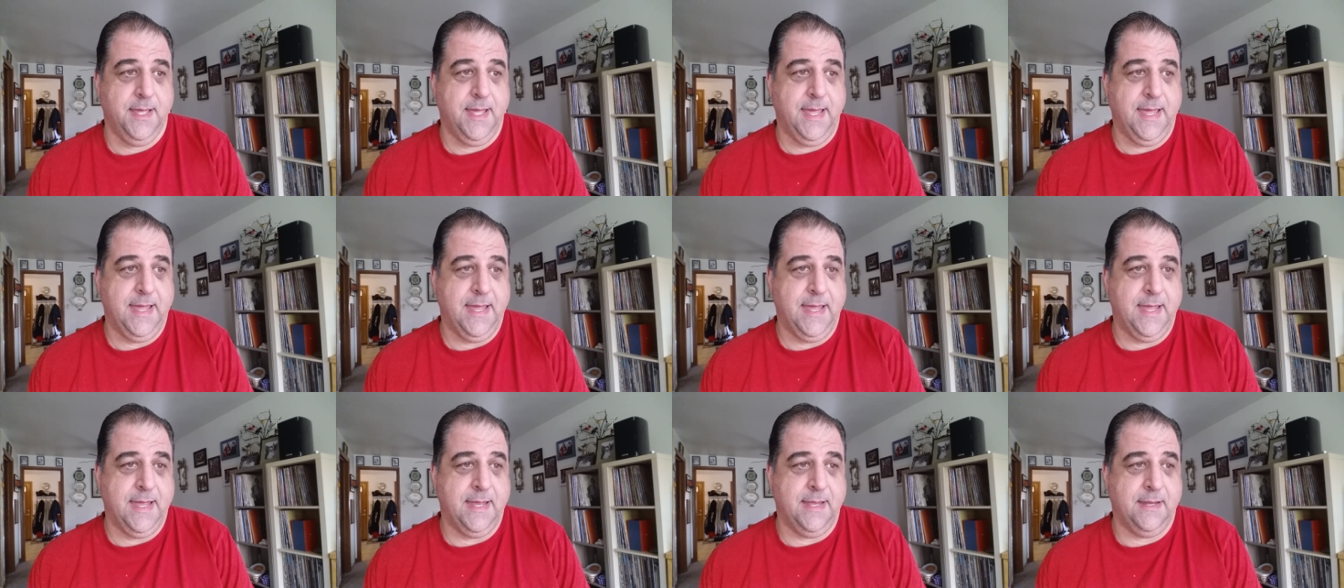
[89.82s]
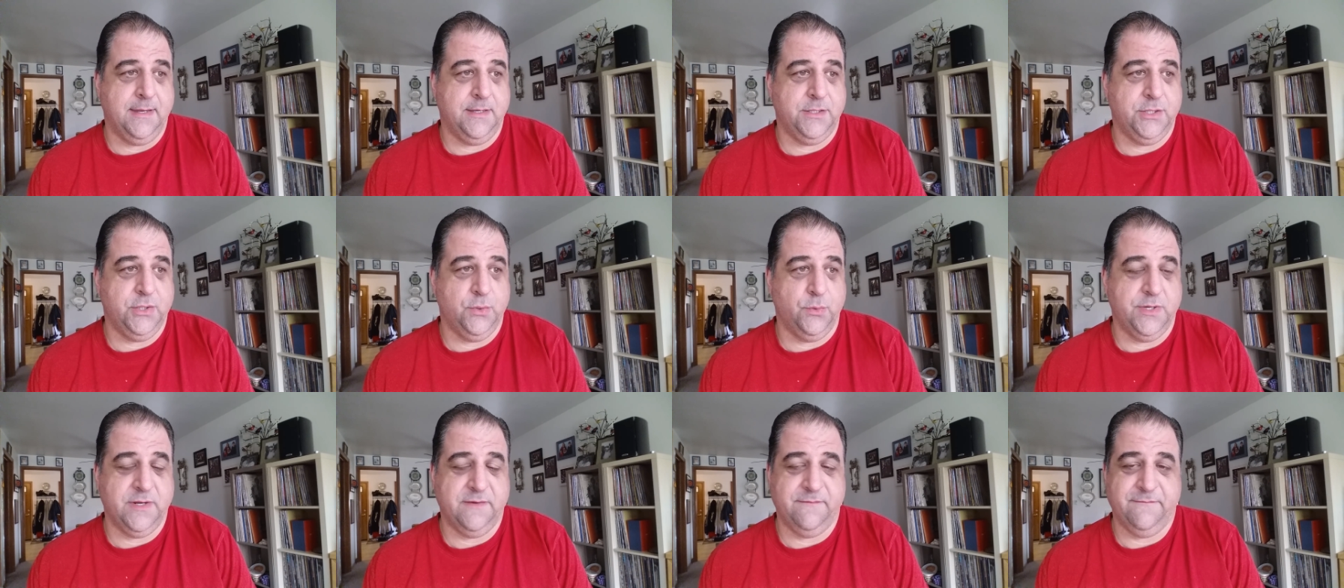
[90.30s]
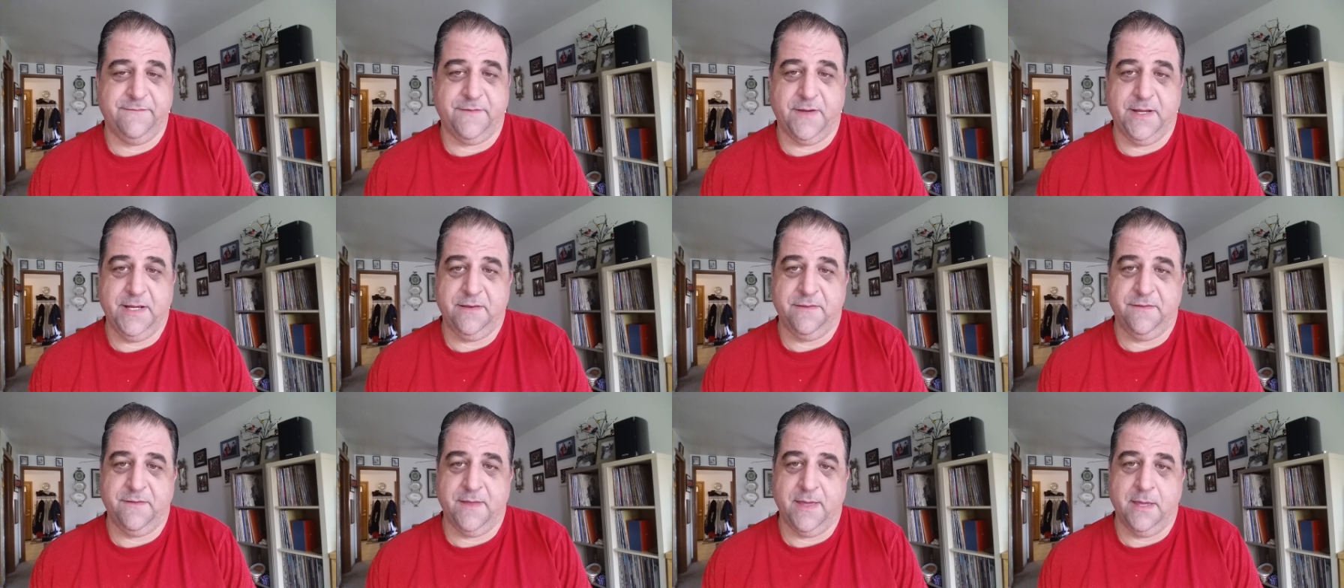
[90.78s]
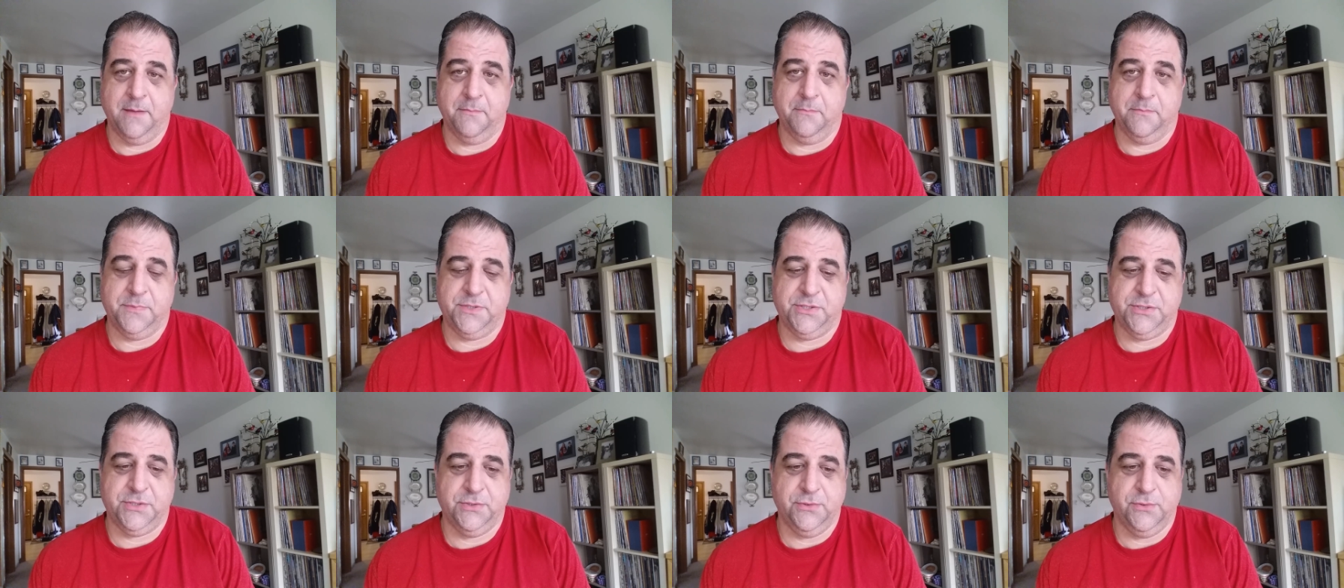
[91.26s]
and you would invite
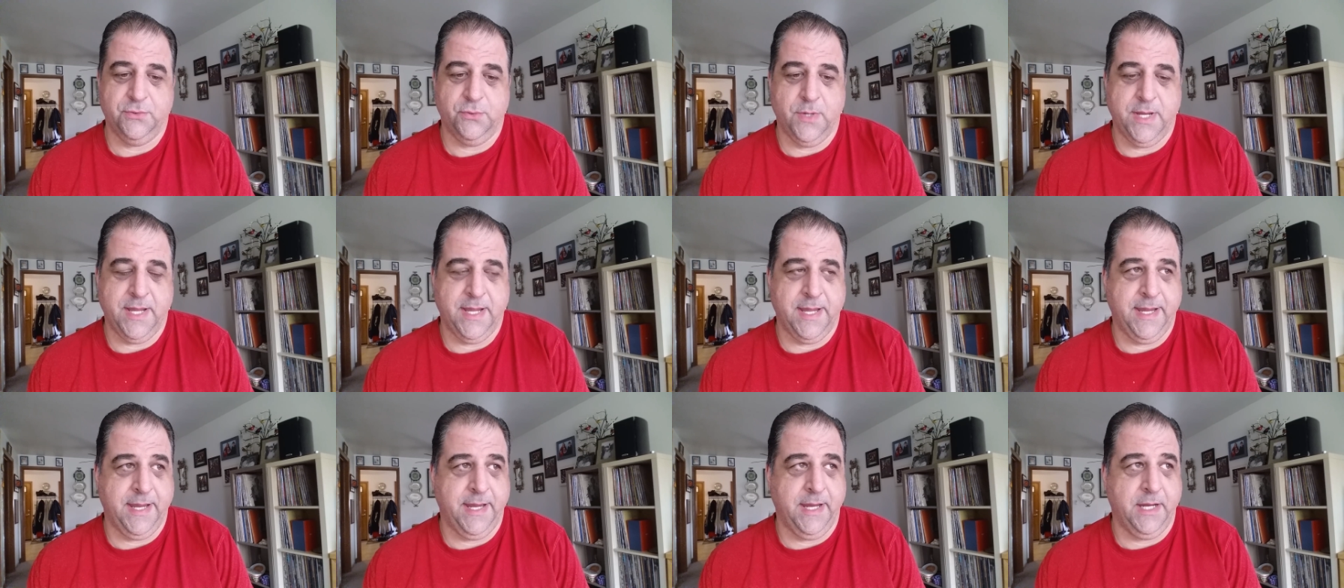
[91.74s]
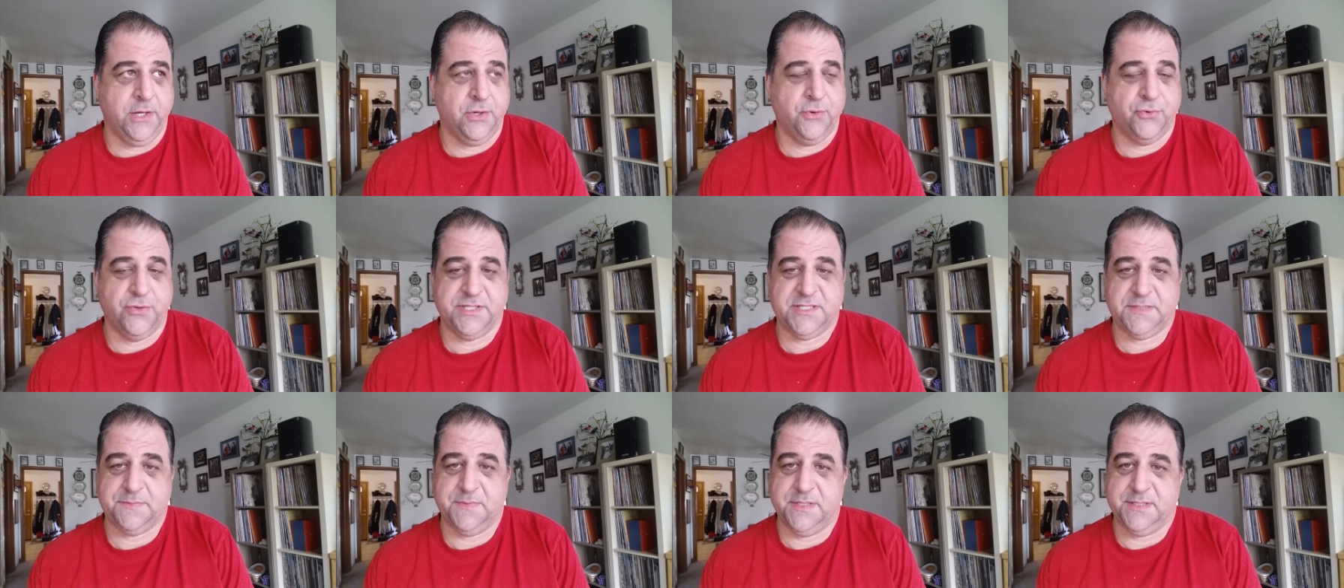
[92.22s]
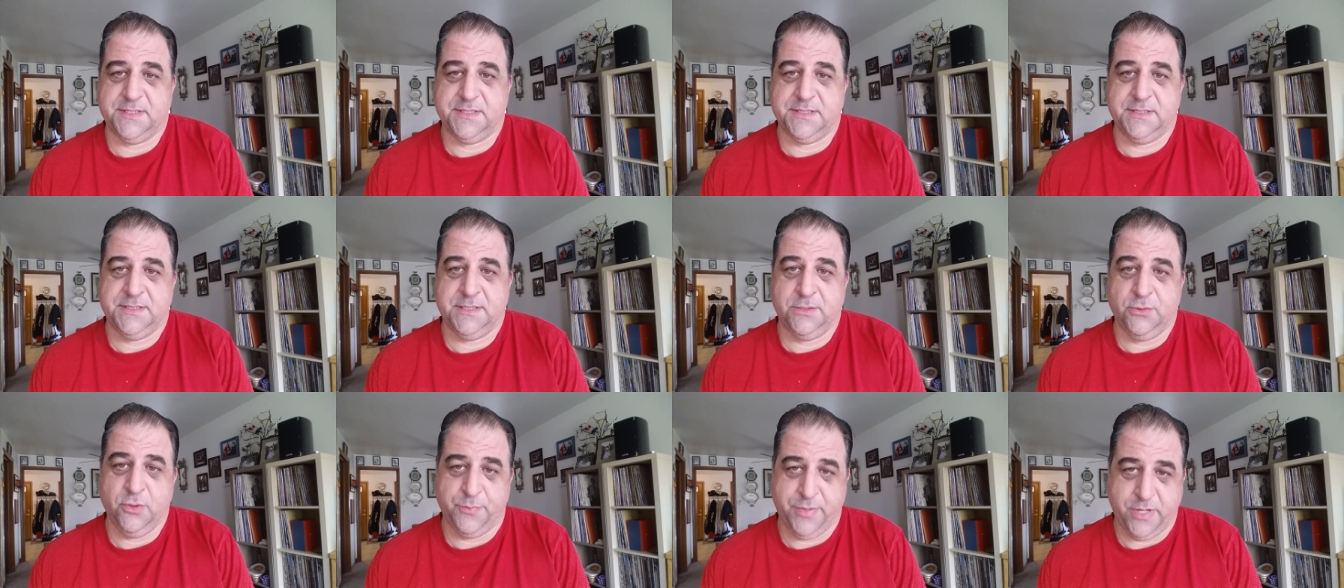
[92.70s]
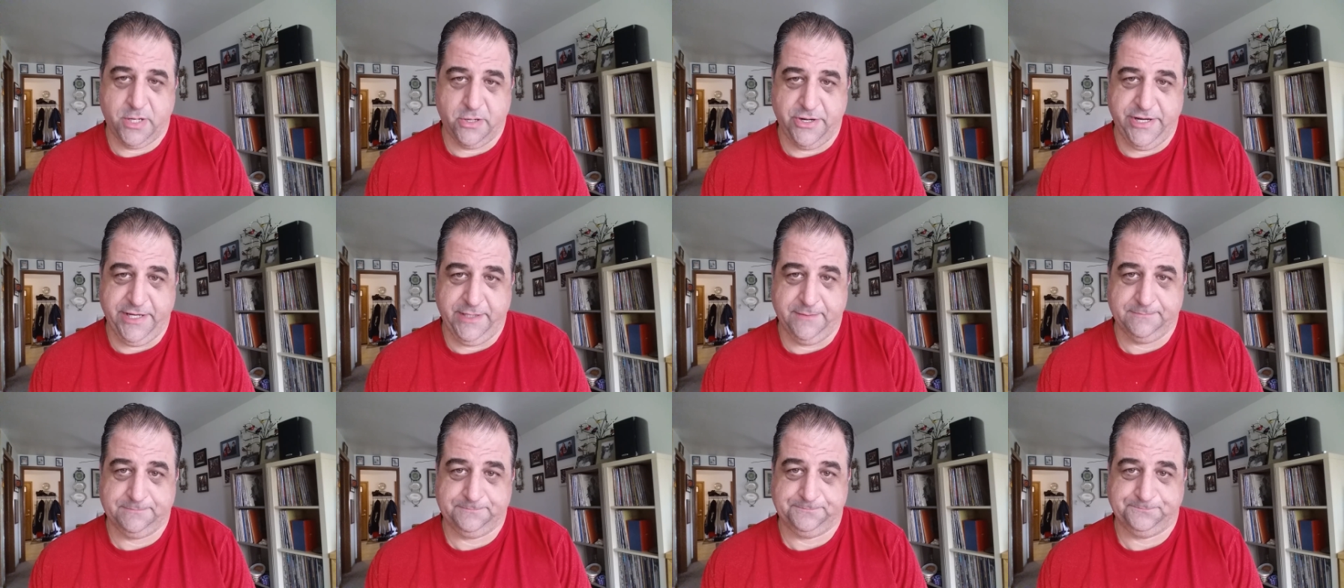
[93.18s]
them to a Christmas dinner party.